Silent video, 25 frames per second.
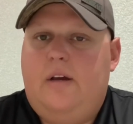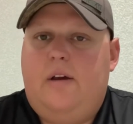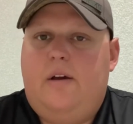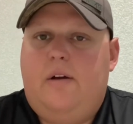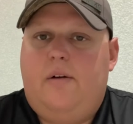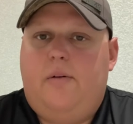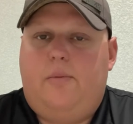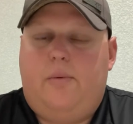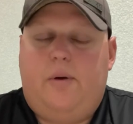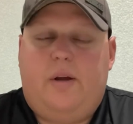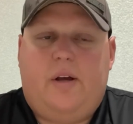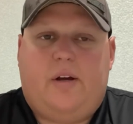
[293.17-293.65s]

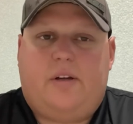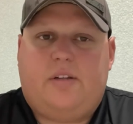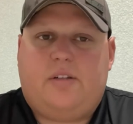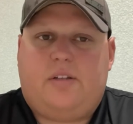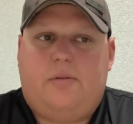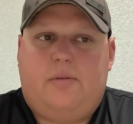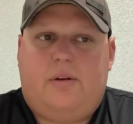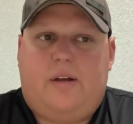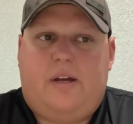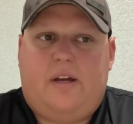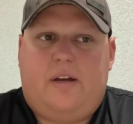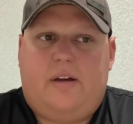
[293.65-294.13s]
we
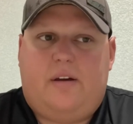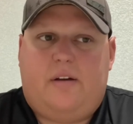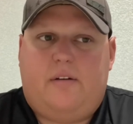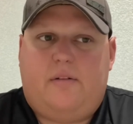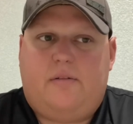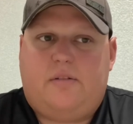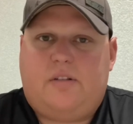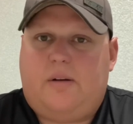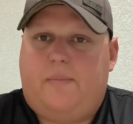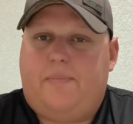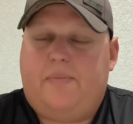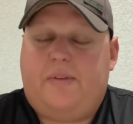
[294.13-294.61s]
also
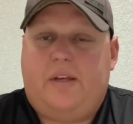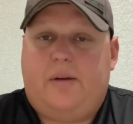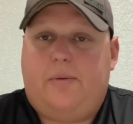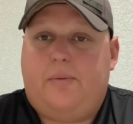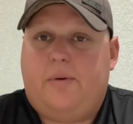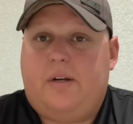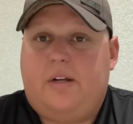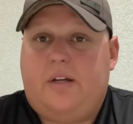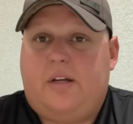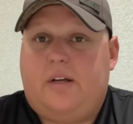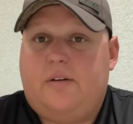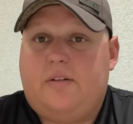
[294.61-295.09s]
have something
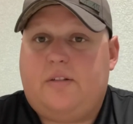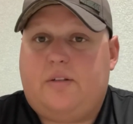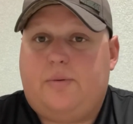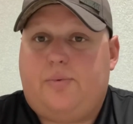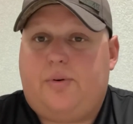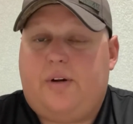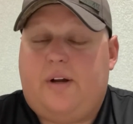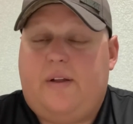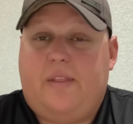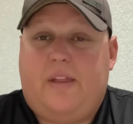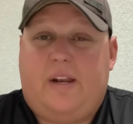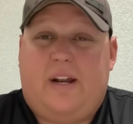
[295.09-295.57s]
when it comes to
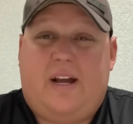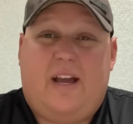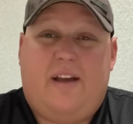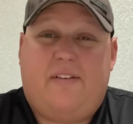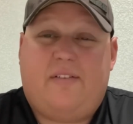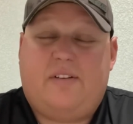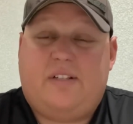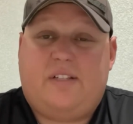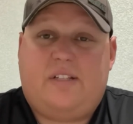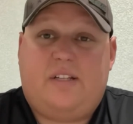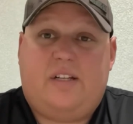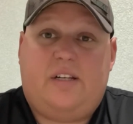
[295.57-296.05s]
Prime that I
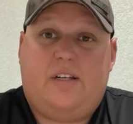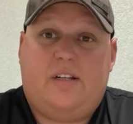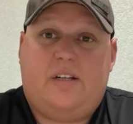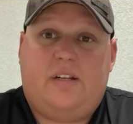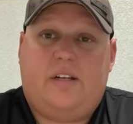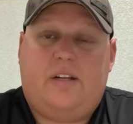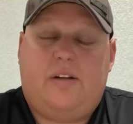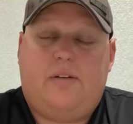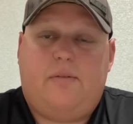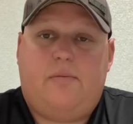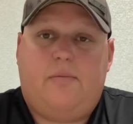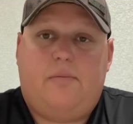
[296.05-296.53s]
haven't seen
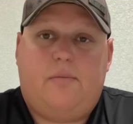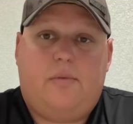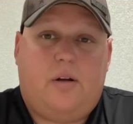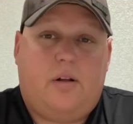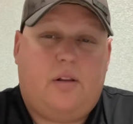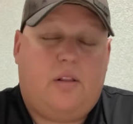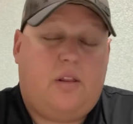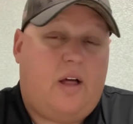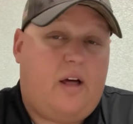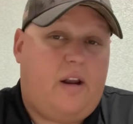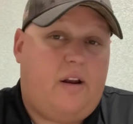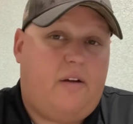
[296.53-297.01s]
in a
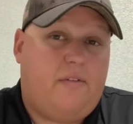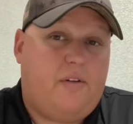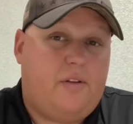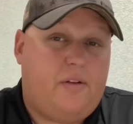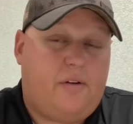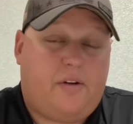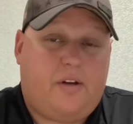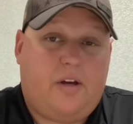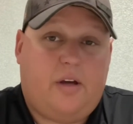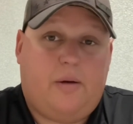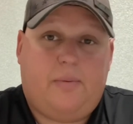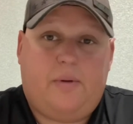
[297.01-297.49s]
lot of
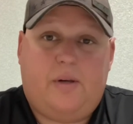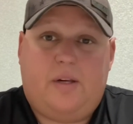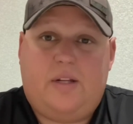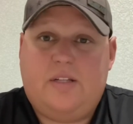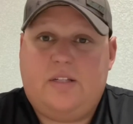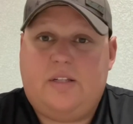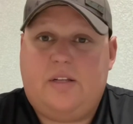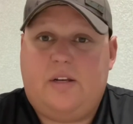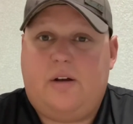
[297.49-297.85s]
other companies,